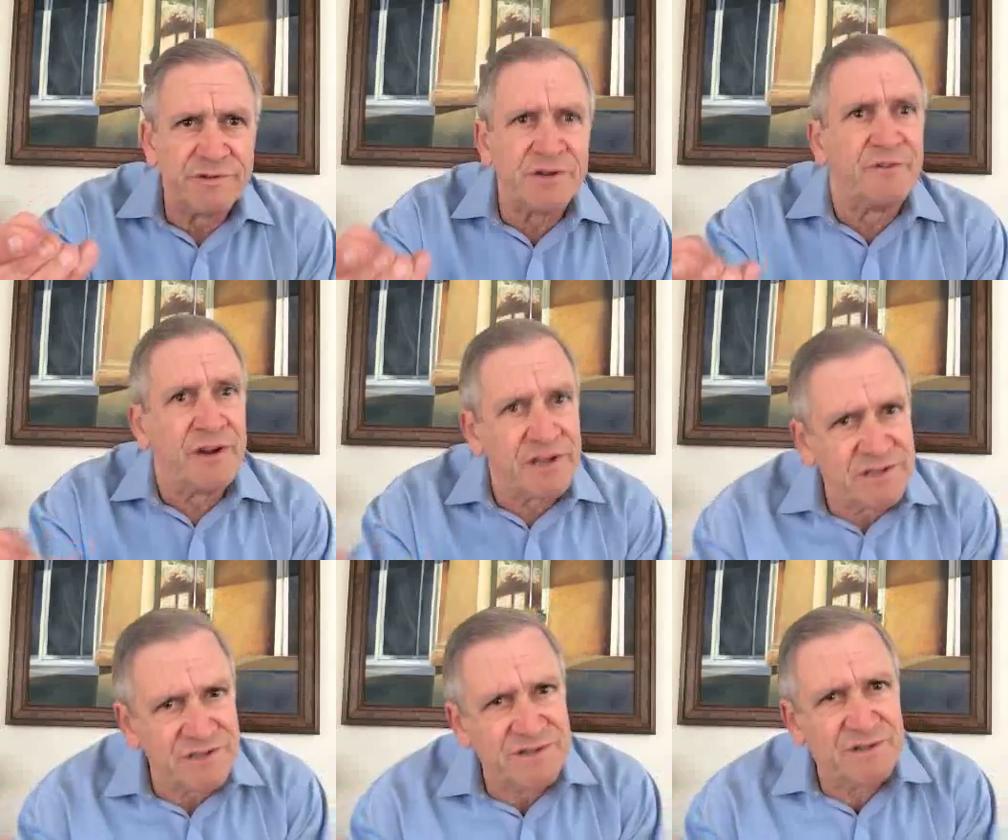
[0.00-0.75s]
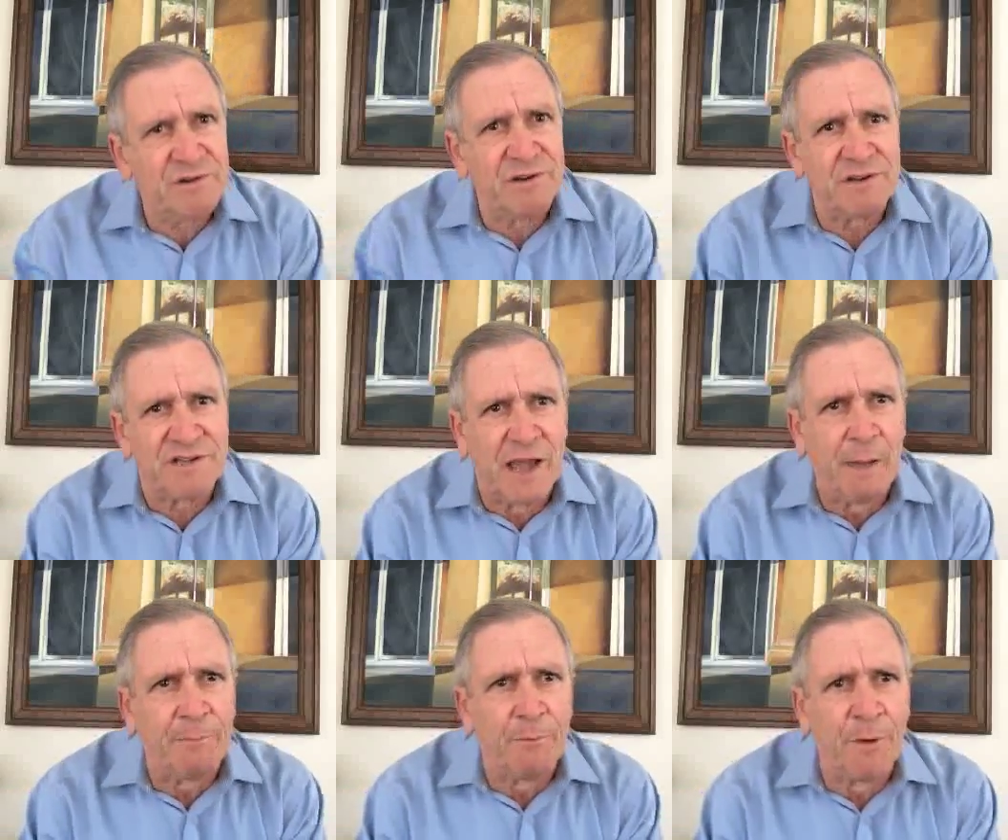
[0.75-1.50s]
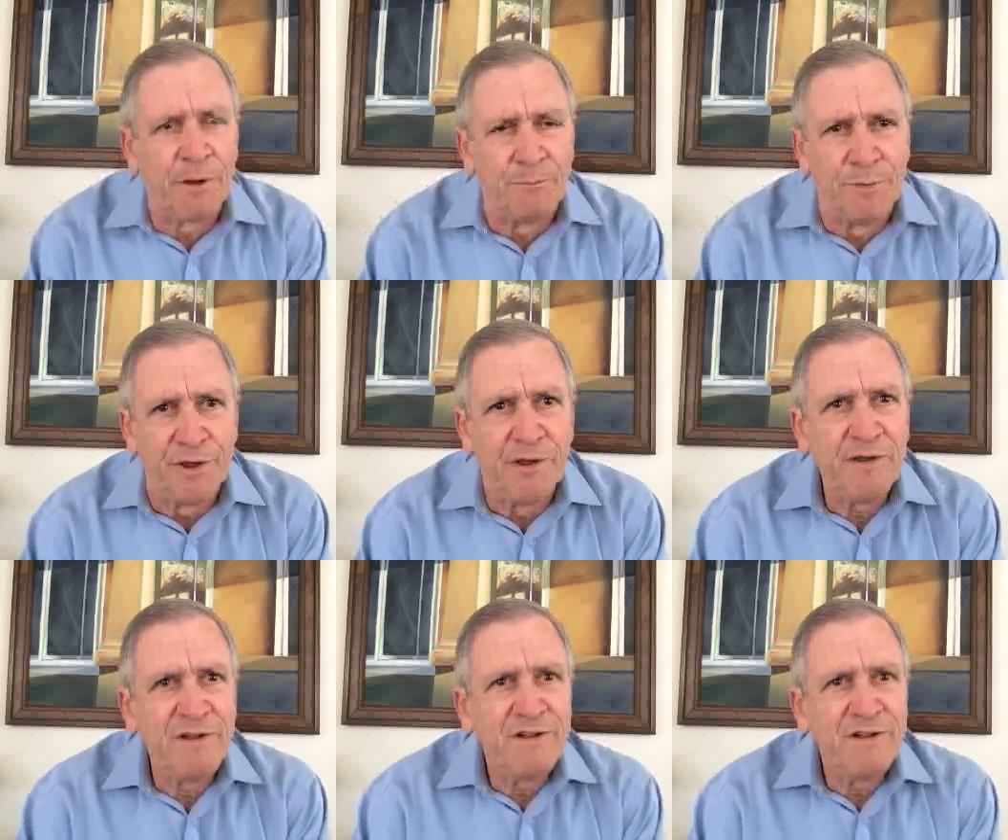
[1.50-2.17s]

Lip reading: So a good example might be,